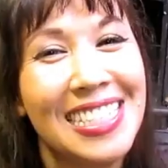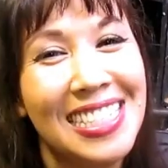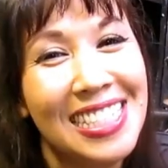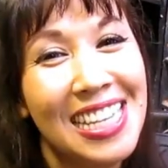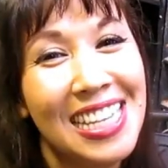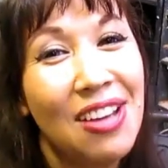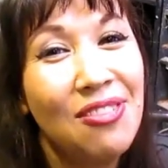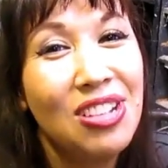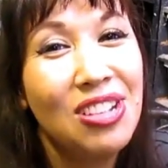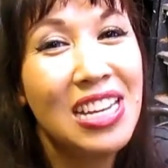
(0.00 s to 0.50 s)

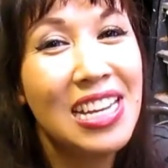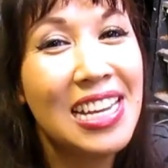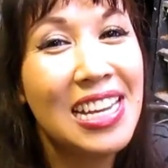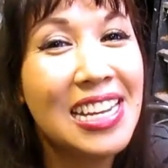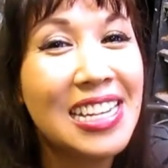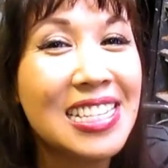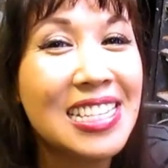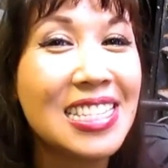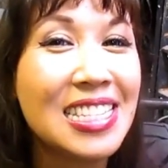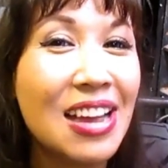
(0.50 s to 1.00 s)
70
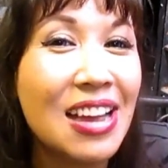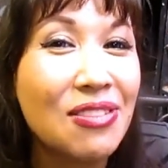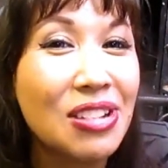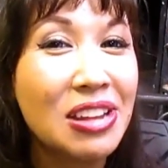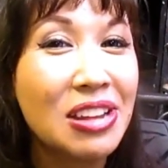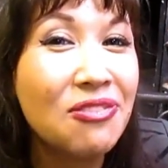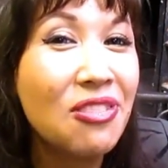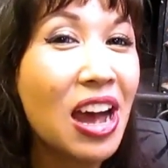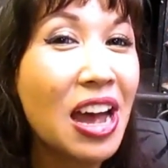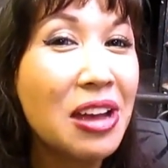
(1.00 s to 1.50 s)
to
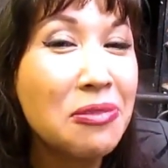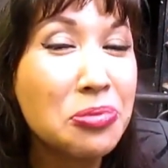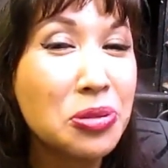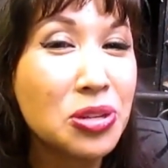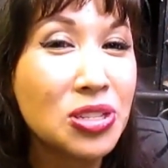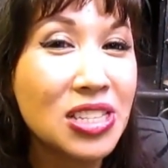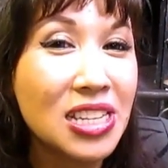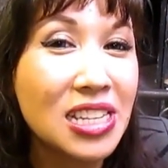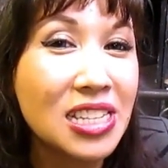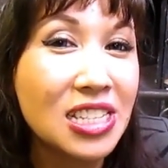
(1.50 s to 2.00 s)

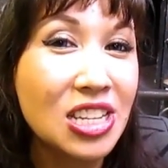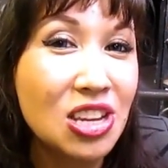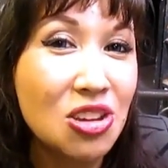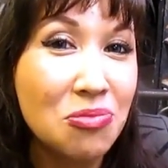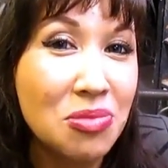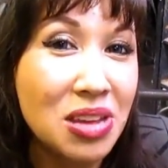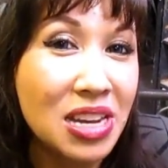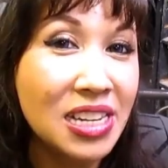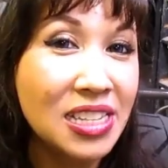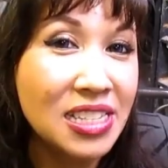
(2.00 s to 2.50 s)
75%
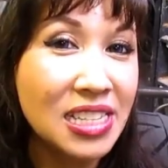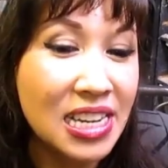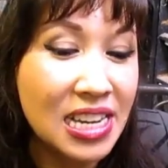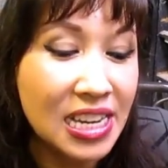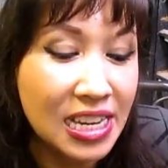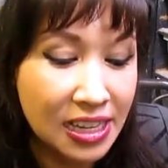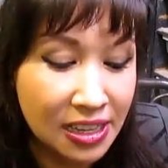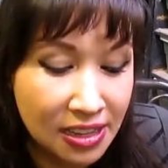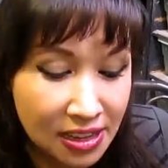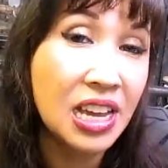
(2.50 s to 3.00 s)

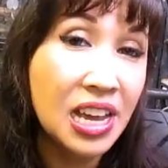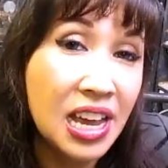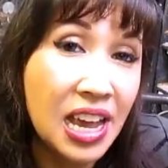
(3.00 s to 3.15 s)
humidity.